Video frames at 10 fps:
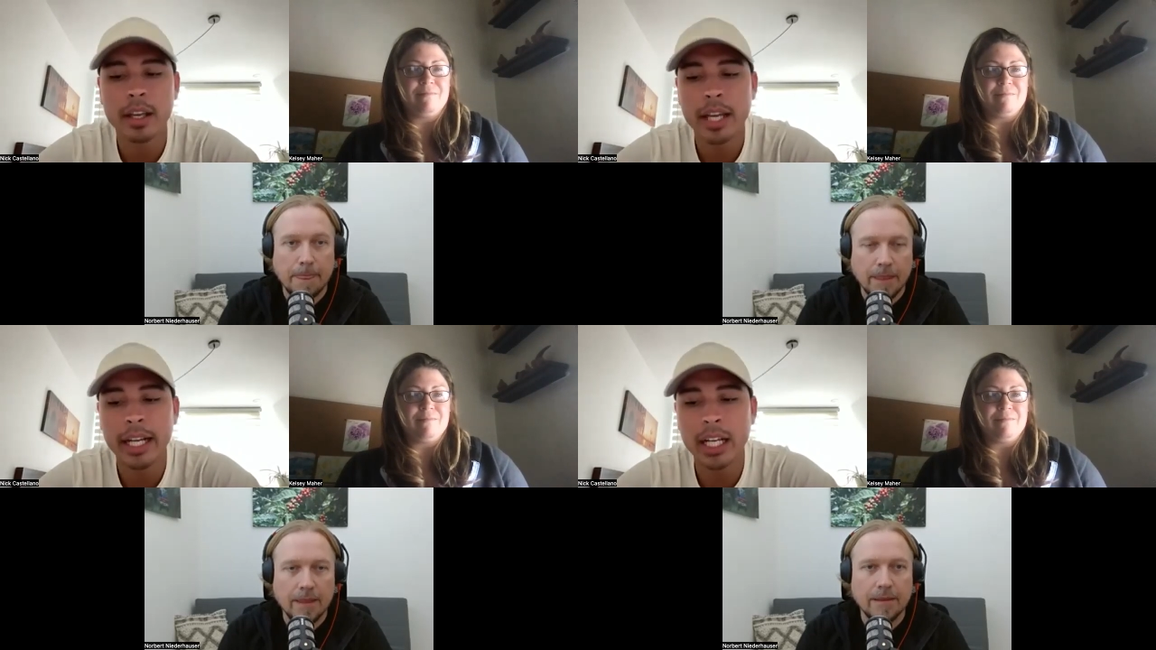
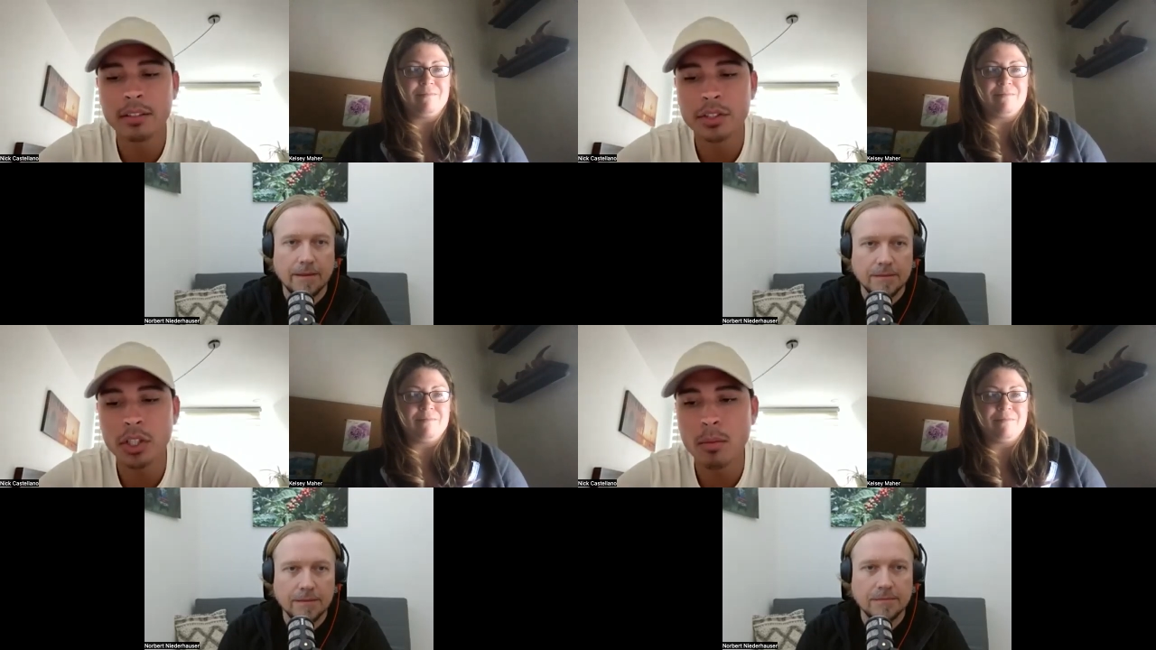Speaker 1: and kind of
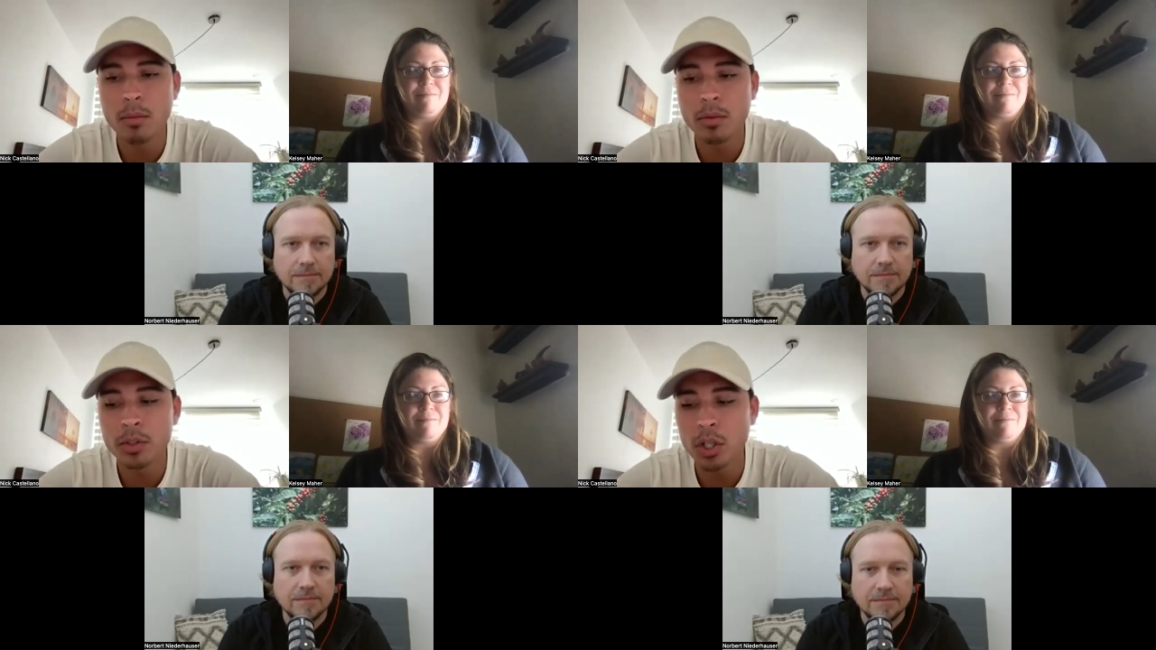show
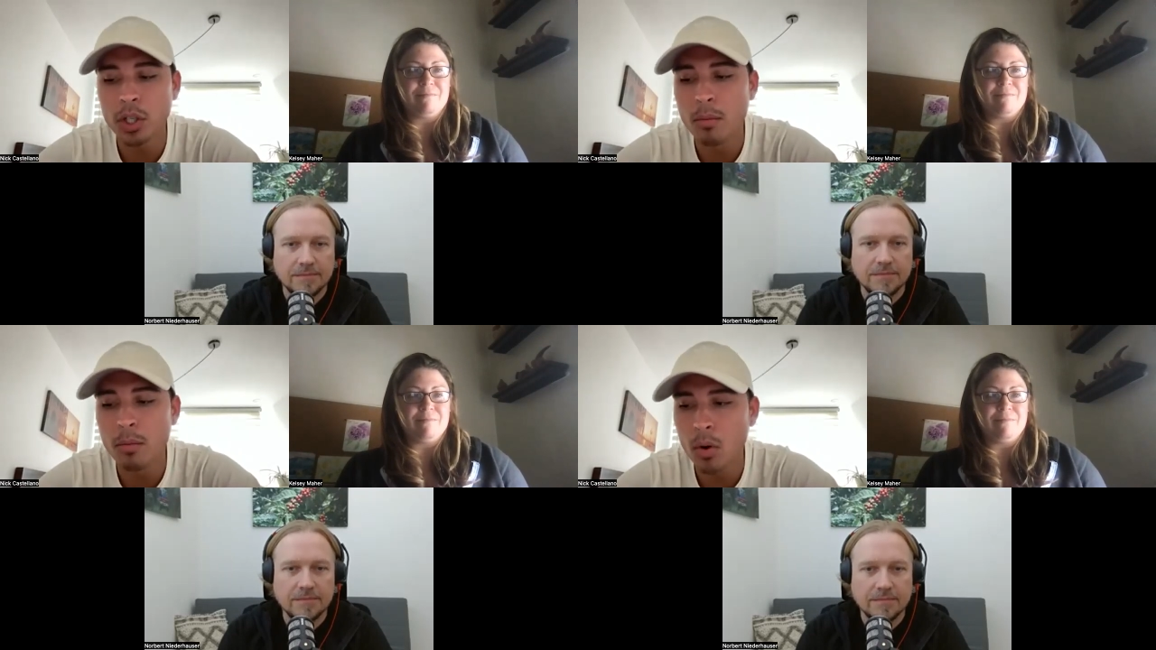show
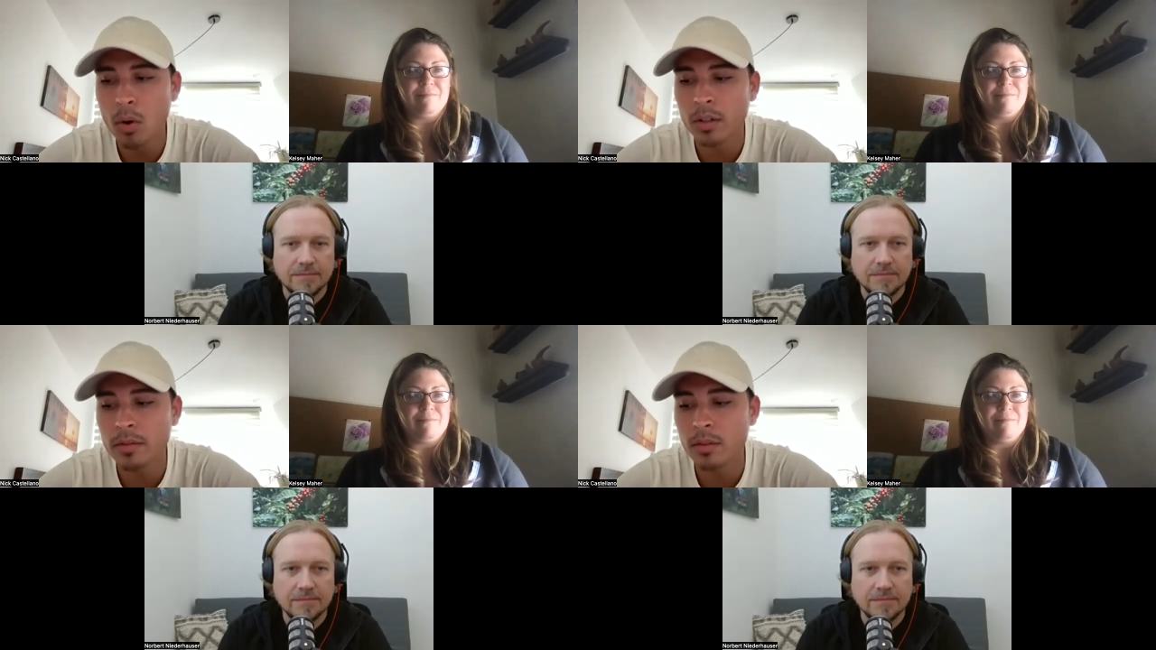
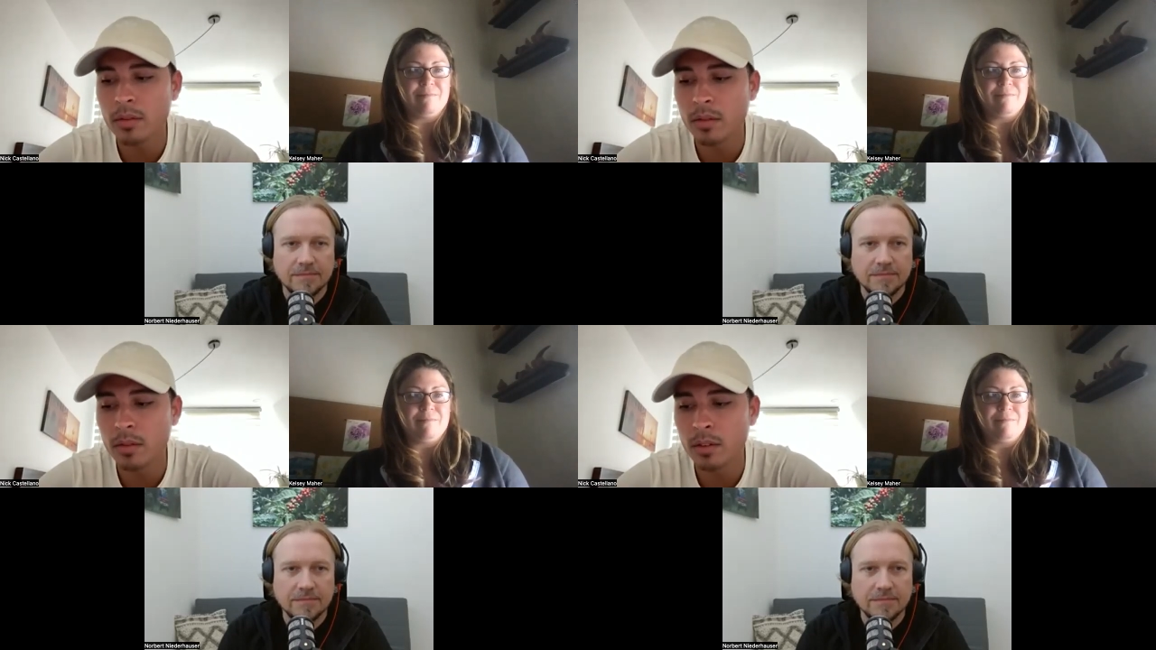more
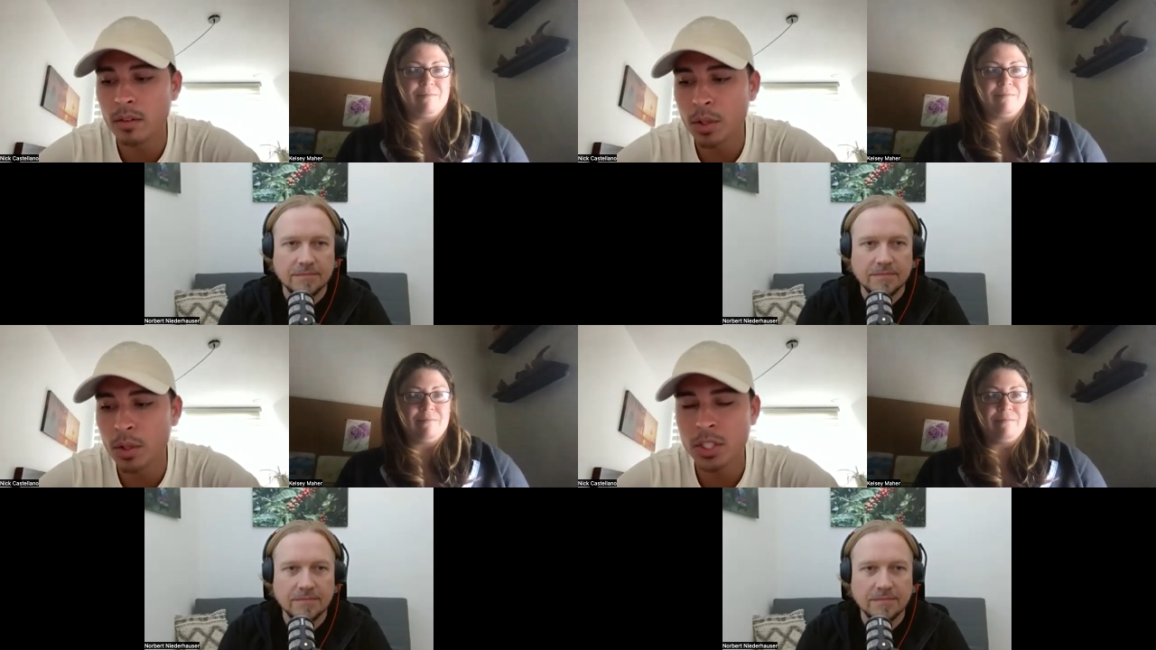of
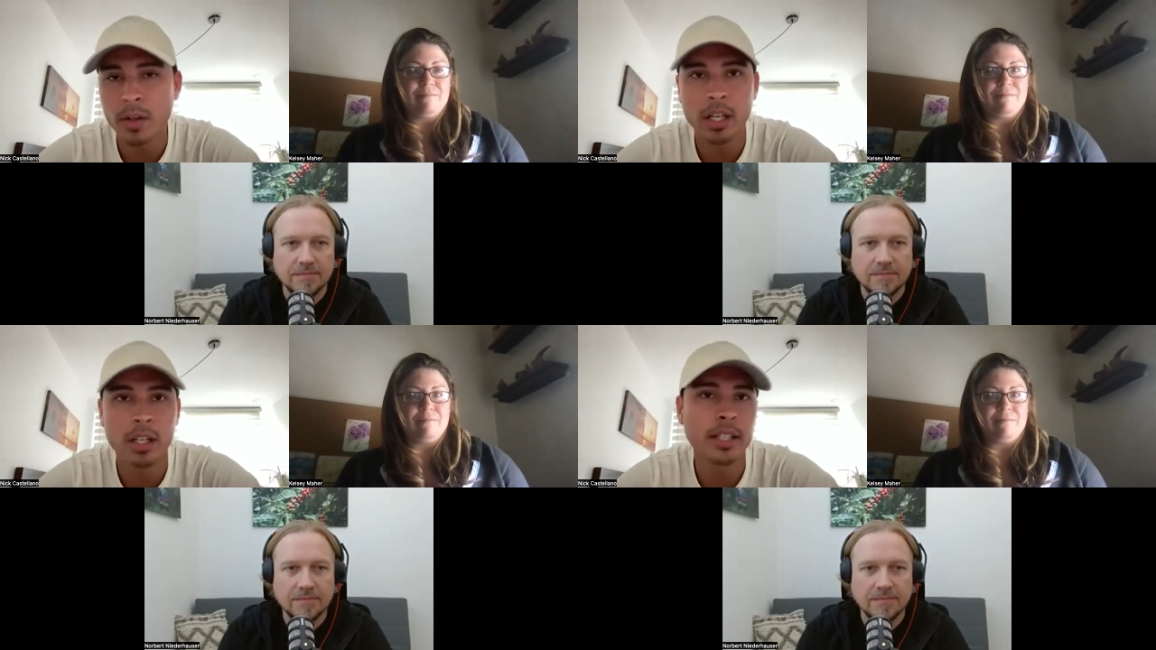what's
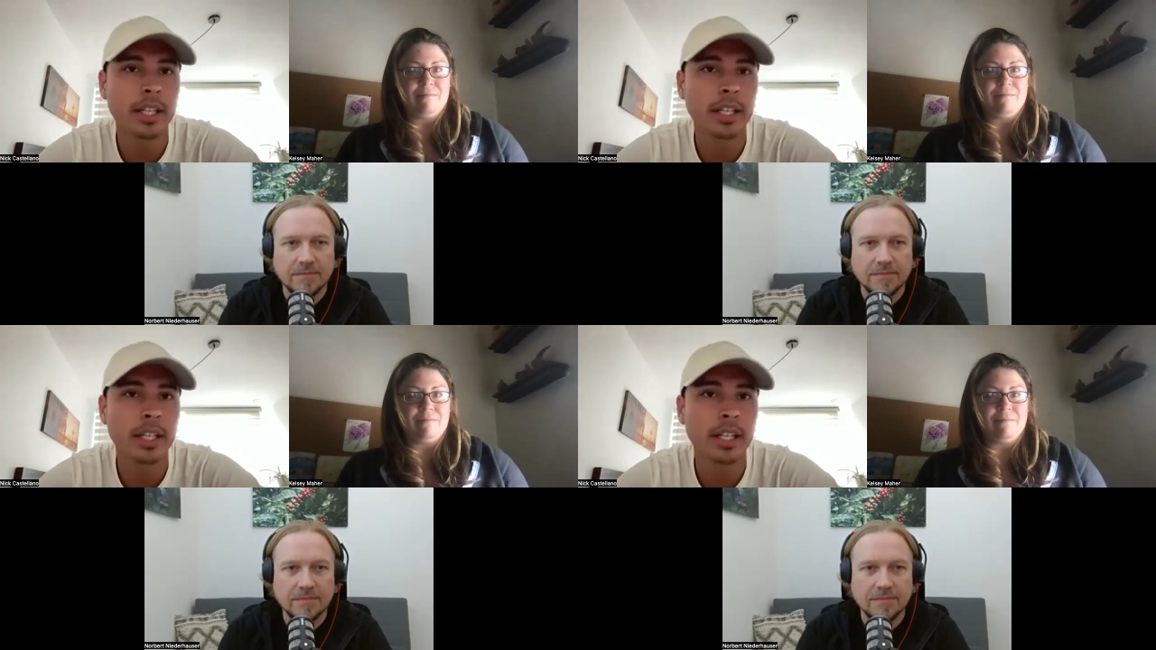going on